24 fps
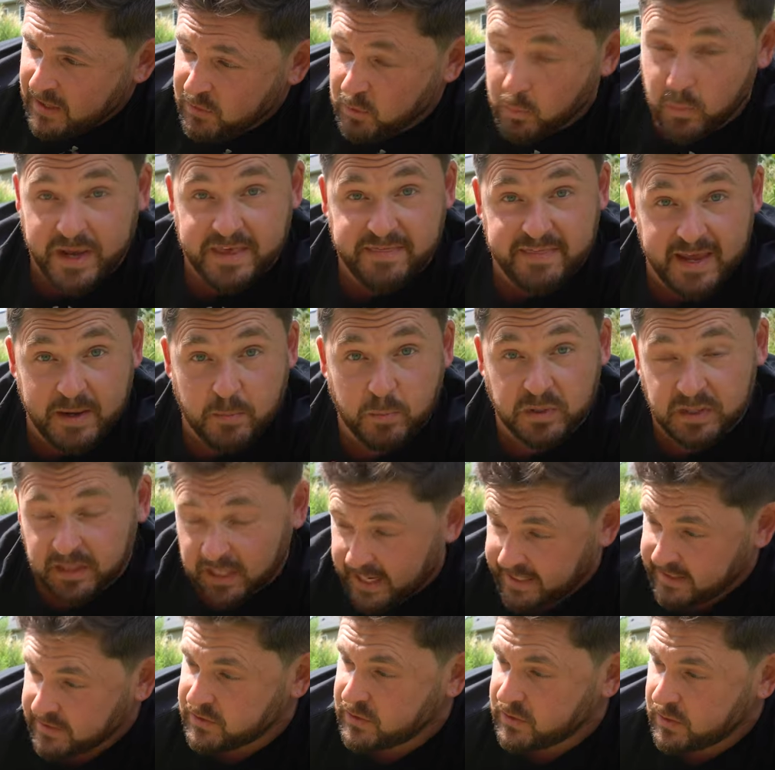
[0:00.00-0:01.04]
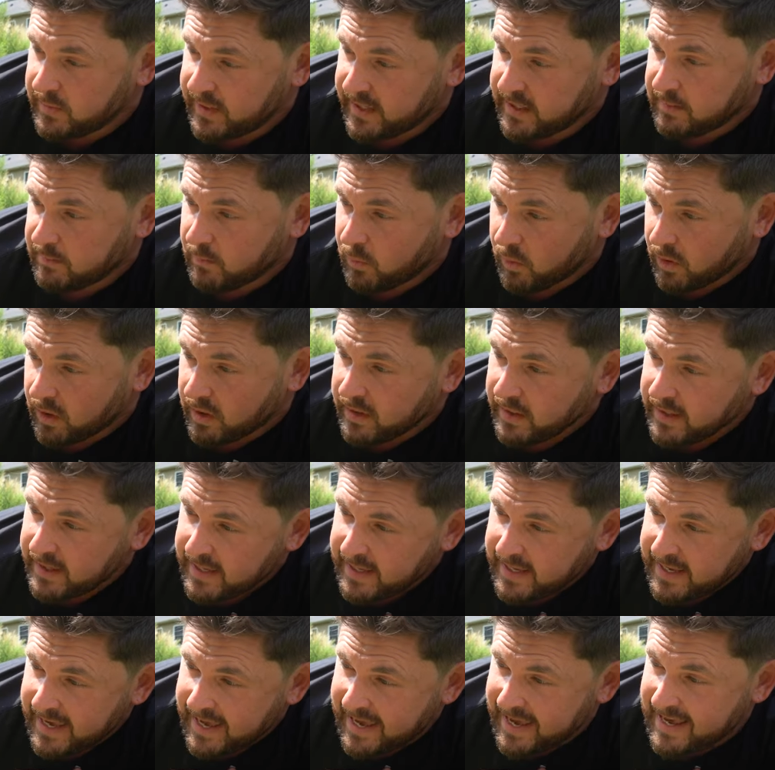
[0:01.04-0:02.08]
the way they would like to anymore.
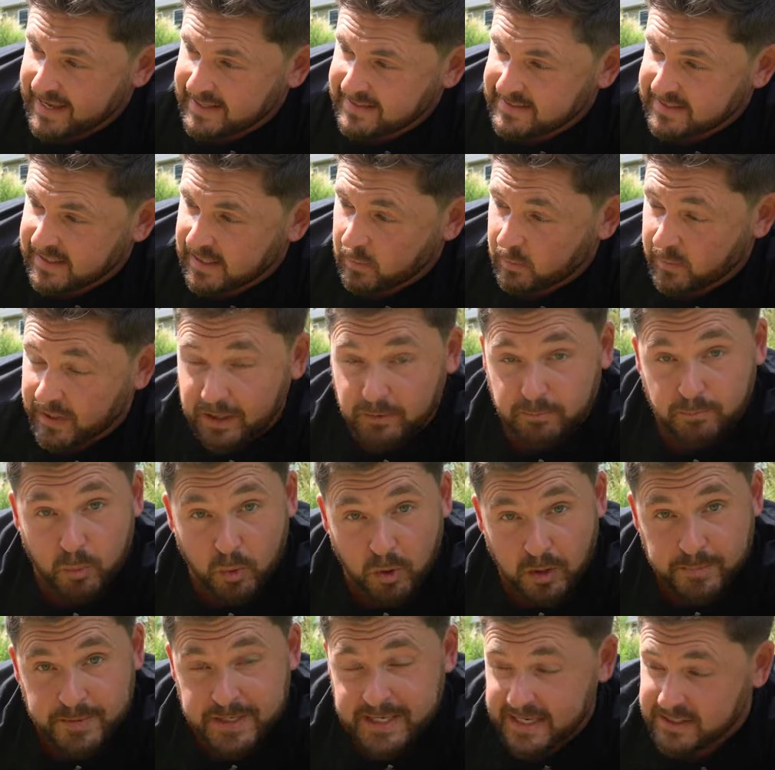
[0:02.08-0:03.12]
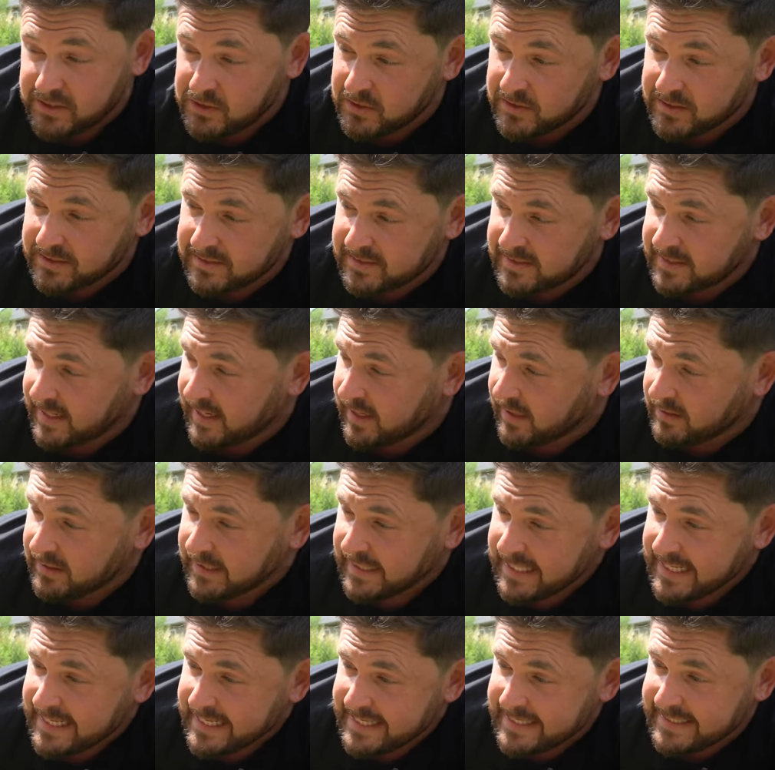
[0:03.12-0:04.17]
And well, Morby, as you can tell,
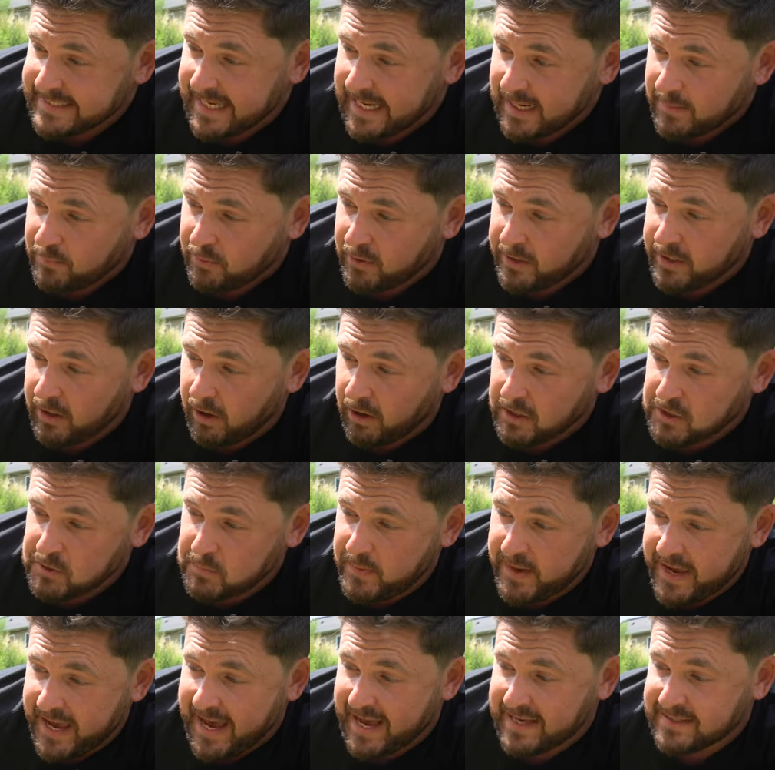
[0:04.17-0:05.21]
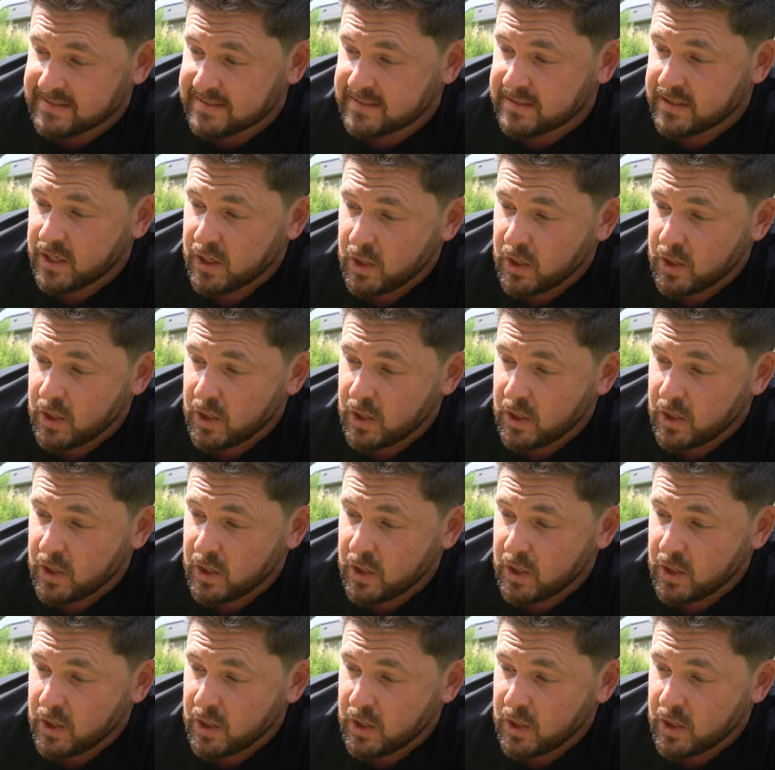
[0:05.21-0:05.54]
he's had a pretty harsh past.